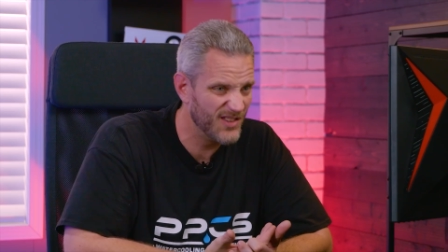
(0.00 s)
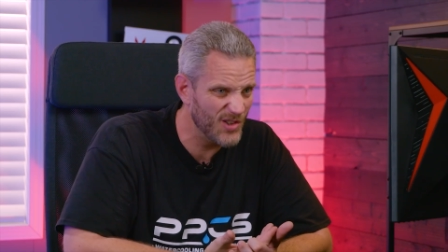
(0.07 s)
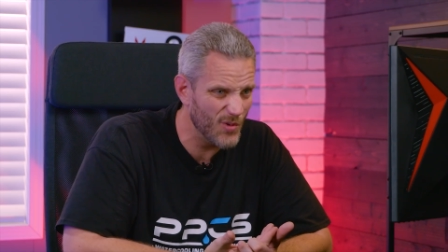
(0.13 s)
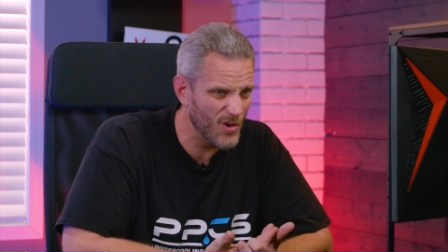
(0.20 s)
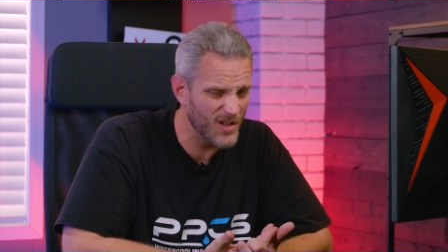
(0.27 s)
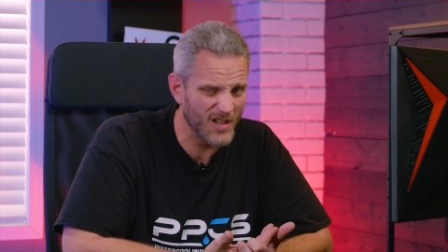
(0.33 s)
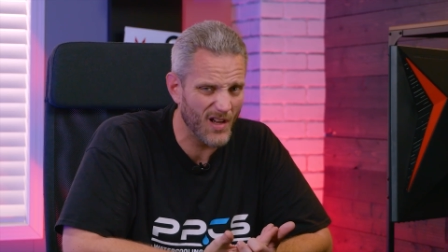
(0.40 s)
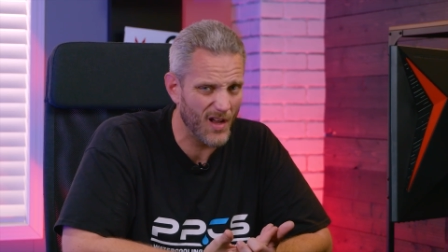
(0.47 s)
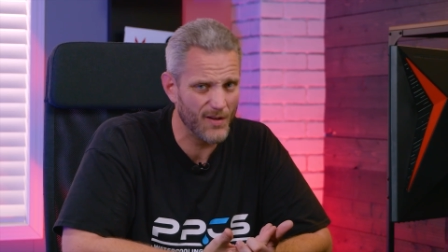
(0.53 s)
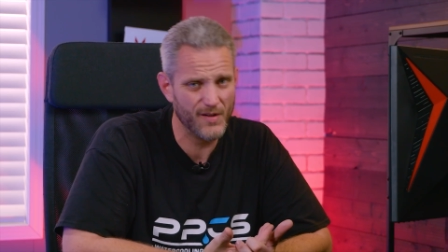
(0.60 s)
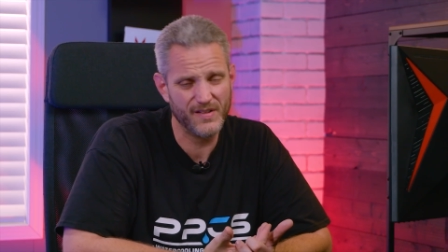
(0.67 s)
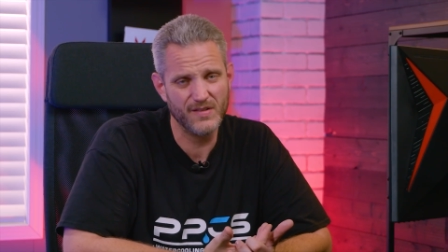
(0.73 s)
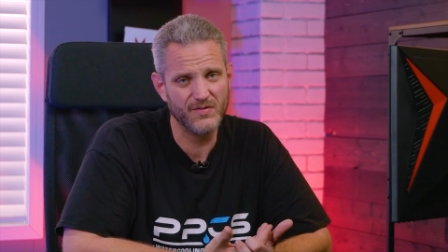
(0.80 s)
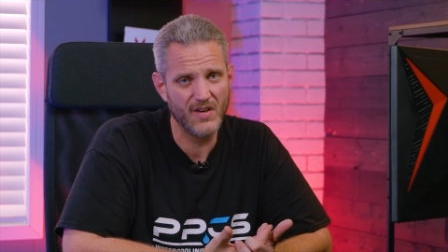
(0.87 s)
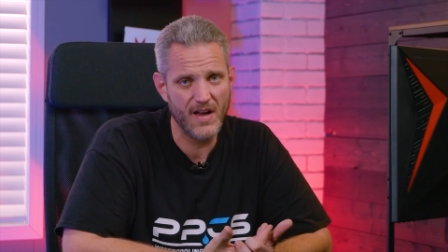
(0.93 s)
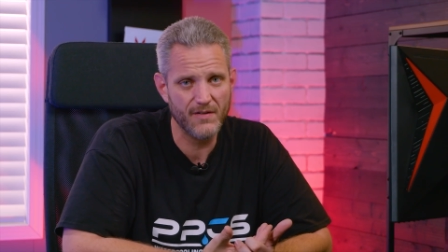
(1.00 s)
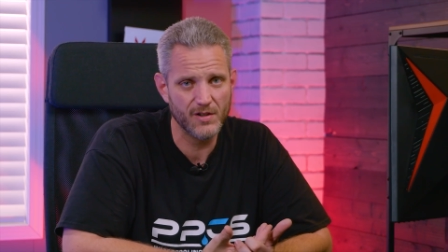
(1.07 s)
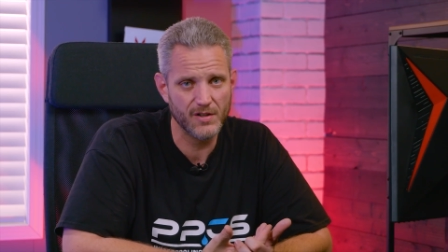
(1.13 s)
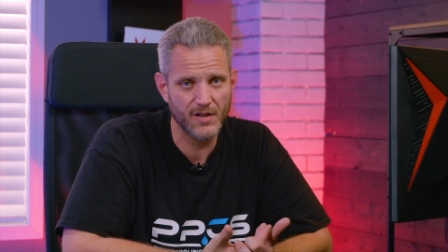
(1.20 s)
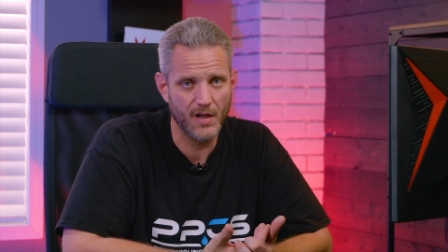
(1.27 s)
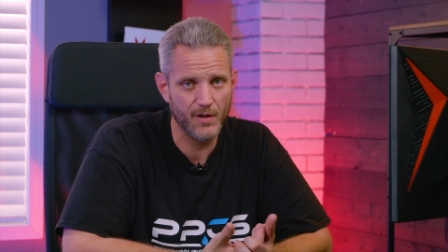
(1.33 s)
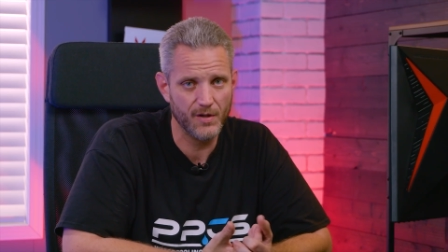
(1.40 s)
$200 and
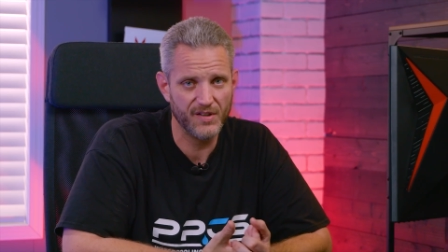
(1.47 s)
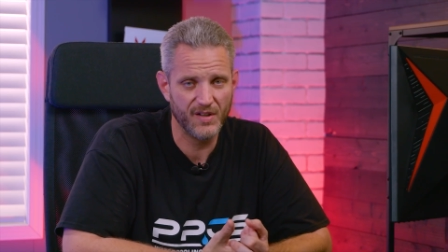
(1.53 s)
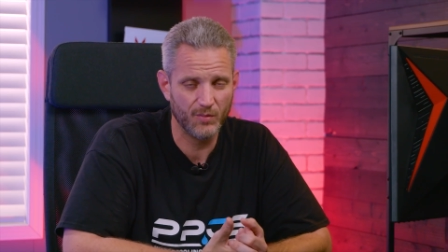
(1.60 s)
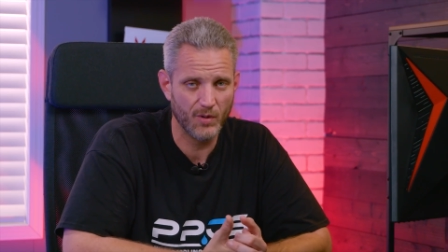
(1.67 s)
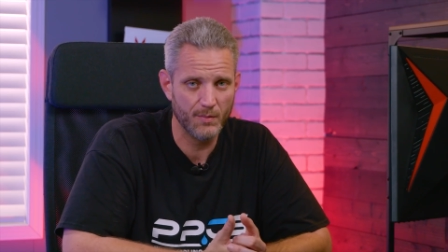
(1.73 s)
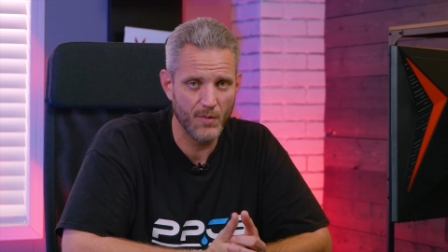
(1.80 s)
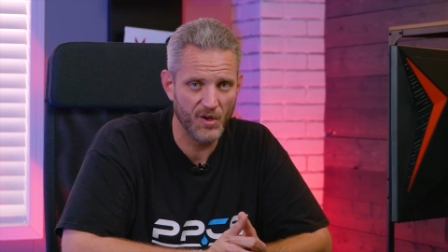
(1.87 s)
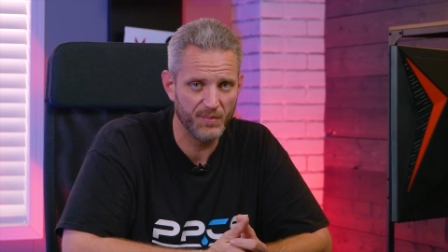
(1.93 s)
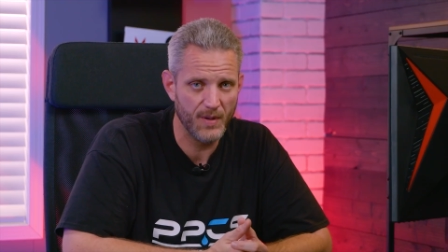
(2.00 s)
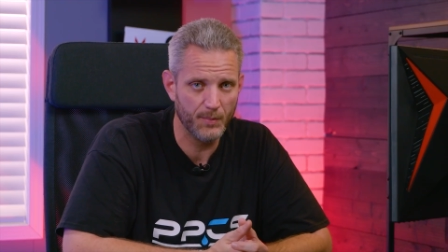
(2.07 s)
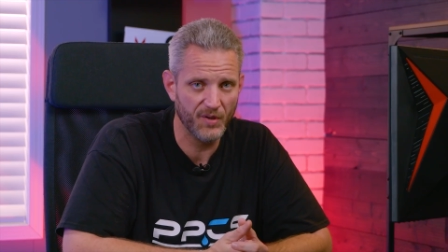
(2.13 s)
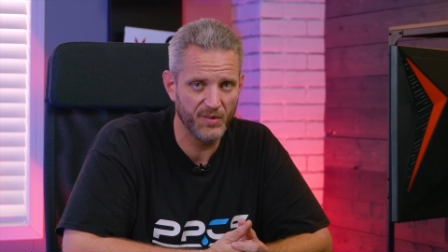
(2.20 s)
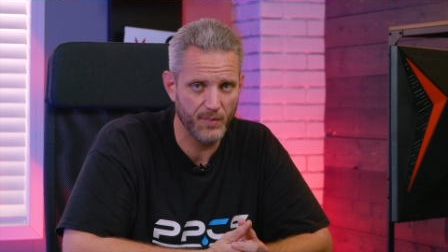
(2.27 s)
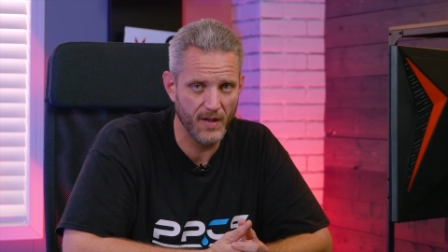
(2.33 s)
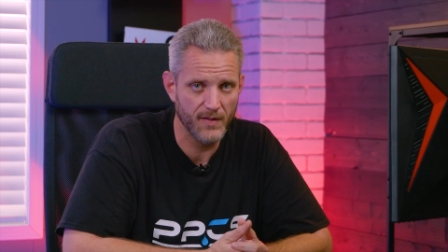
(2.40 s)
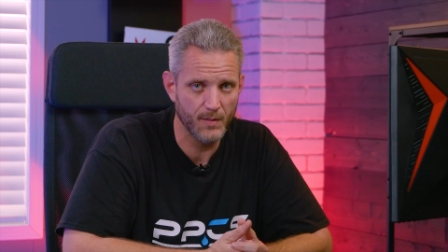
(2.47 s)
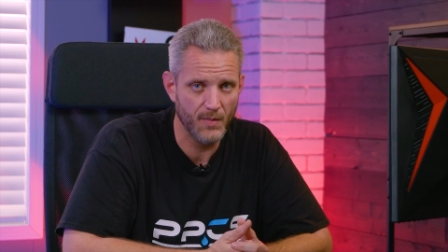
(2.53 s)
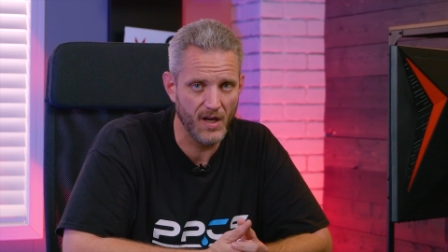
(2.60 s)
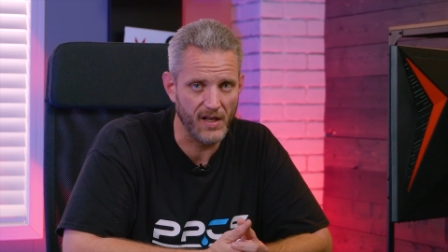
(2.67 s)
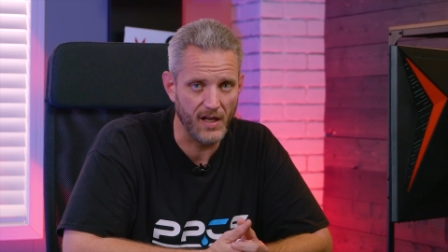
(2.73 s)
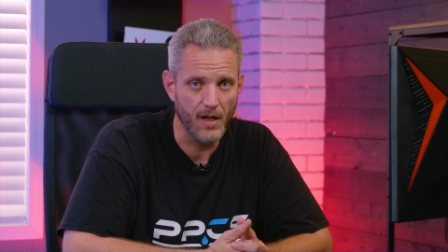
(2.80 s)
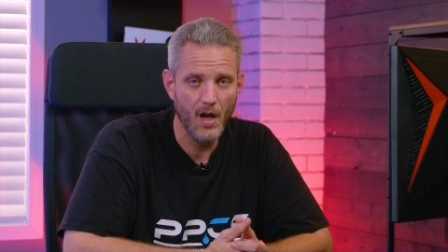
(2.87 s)
$500 is where most people spend their
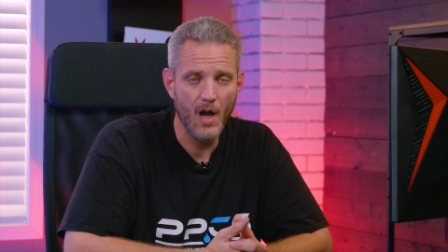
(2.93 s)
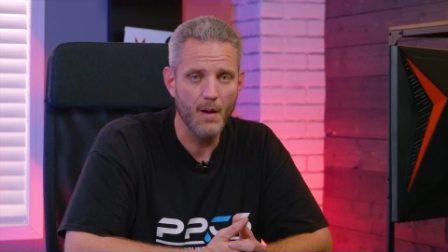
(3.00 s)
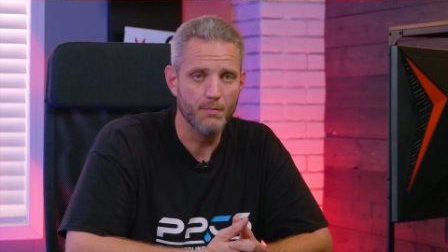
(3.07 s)
money.